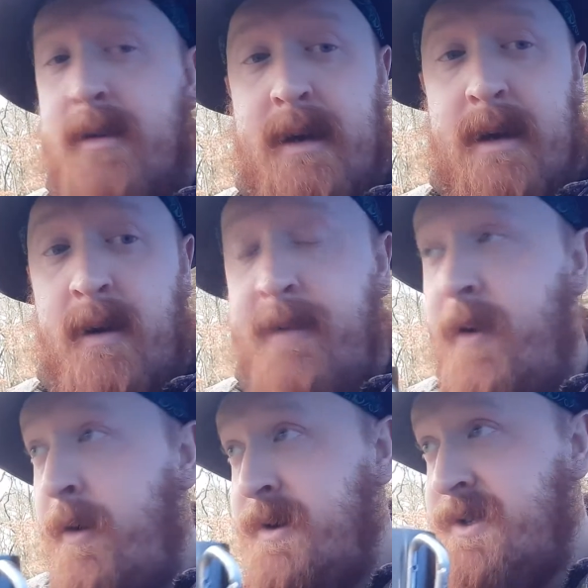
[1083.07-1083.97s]
in our
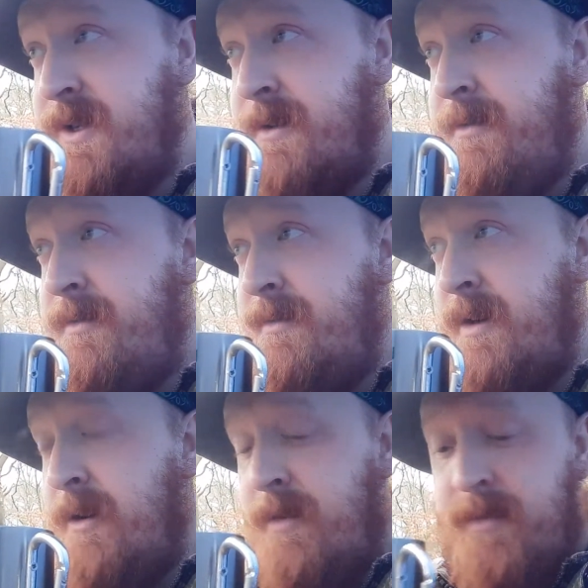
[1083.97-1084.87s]
forests and,
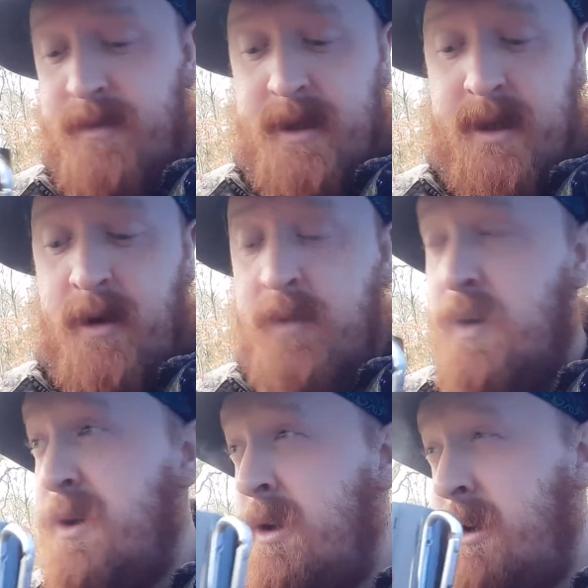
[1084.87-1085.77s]
you know, within our
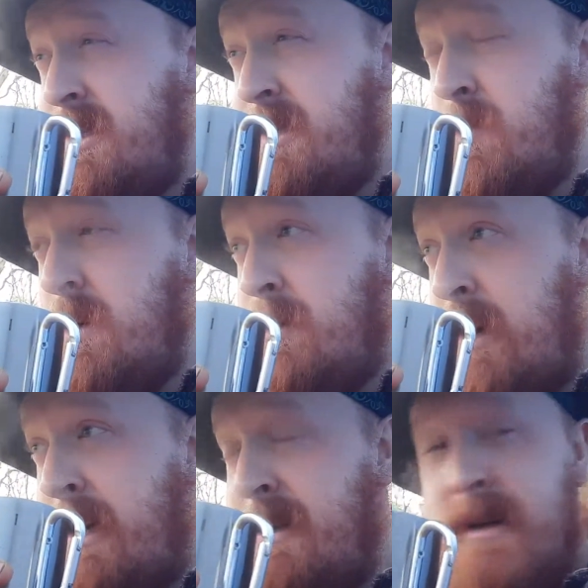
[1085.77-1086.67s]
wildernesses
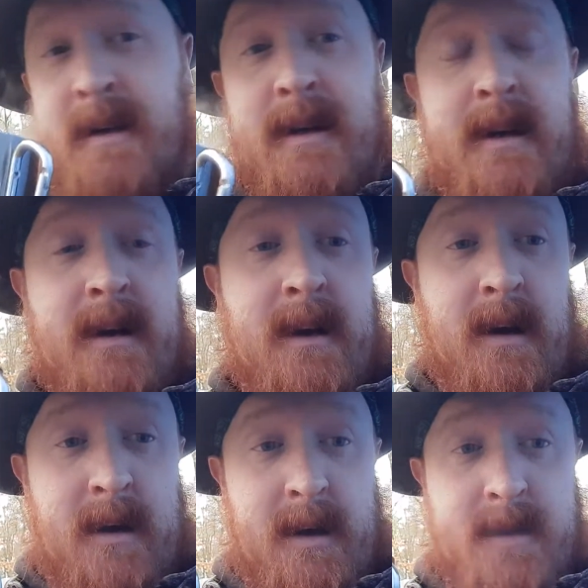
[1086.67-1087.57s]
worldwide,
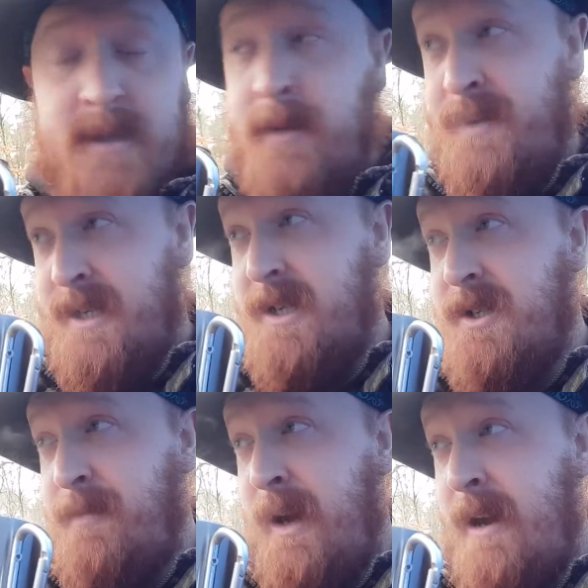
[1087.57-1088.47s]
as to
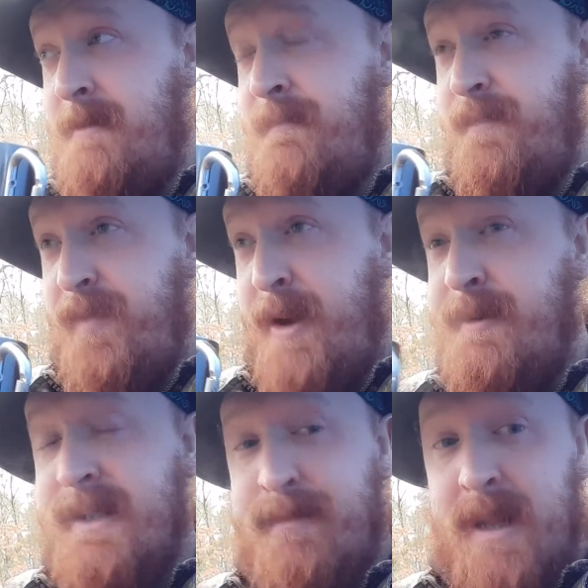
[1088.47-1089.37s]
potentially being who
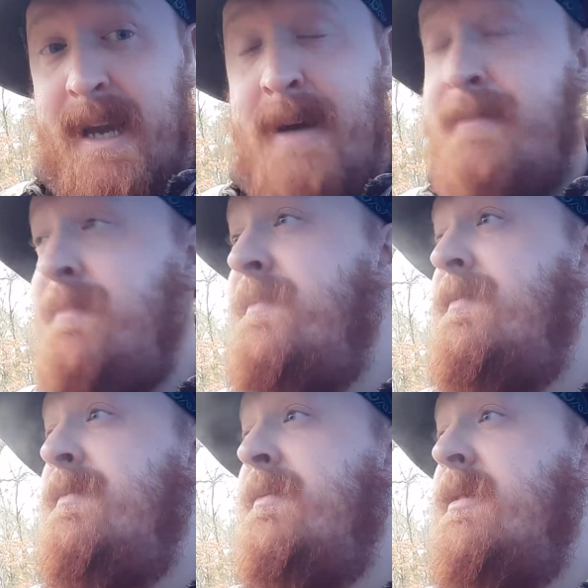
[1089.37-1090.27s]
is to blame,
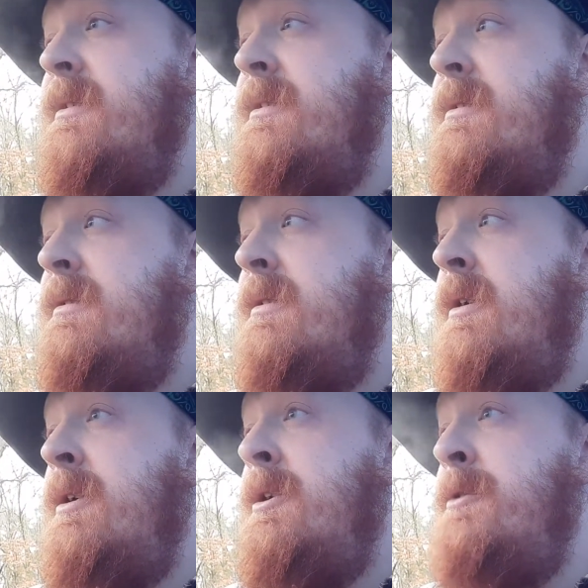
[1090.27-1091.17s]

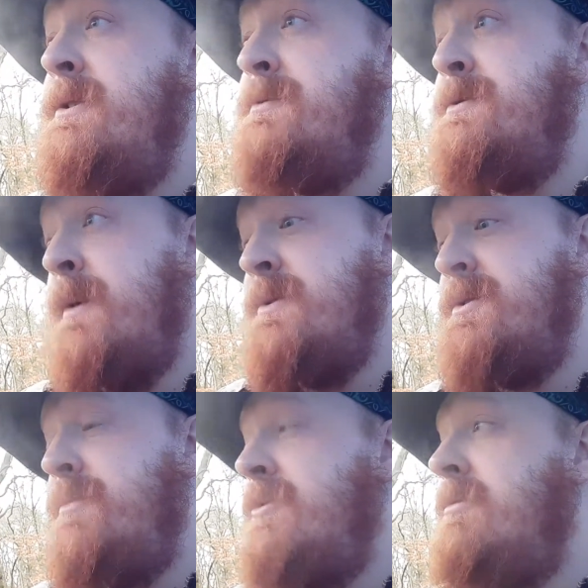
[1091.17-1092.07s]
who is
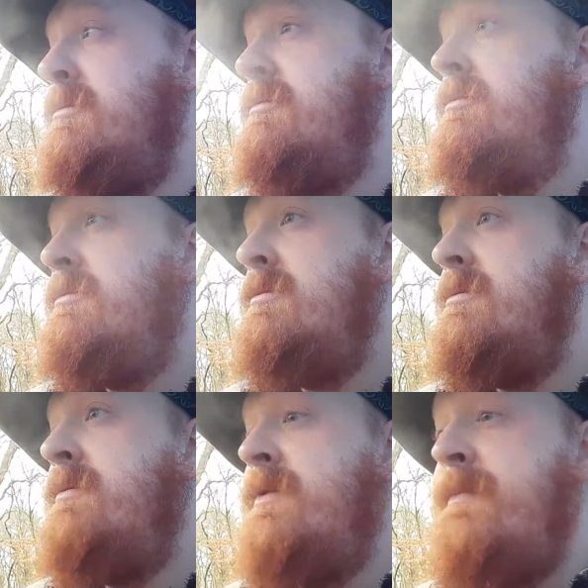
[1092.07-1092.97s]
responsible
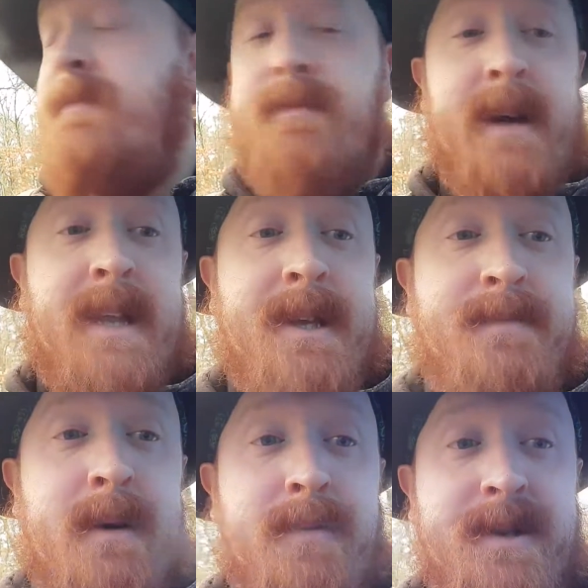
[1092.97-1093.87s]
for making these
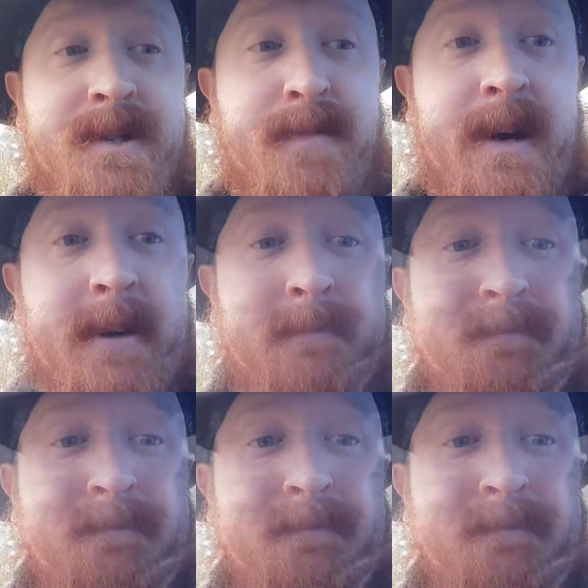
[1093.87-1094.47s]
people disappear.